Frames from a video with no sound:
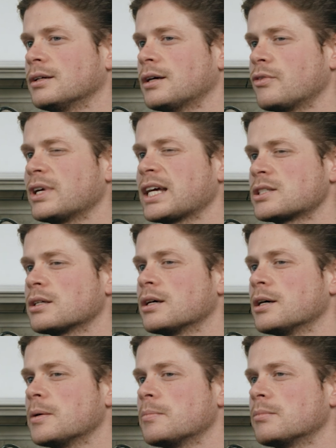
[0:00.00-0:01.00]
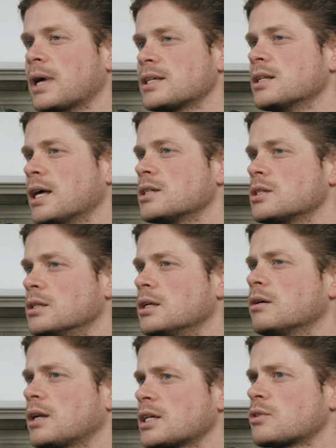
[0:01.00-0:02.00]
I think as an engineer
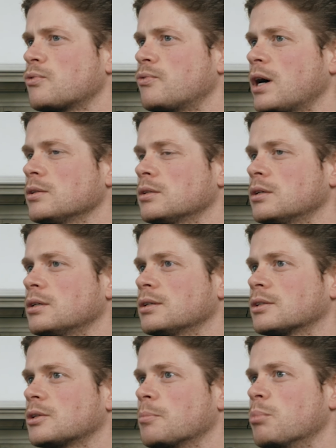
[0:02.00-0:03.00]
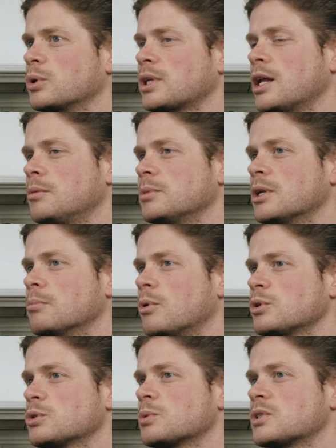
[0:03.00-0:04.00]
and as a founder, the book that helped me the
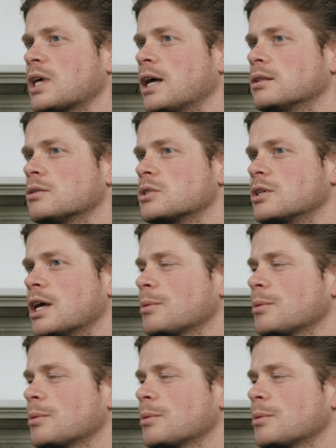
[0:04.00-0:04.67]
most was Ender's Game.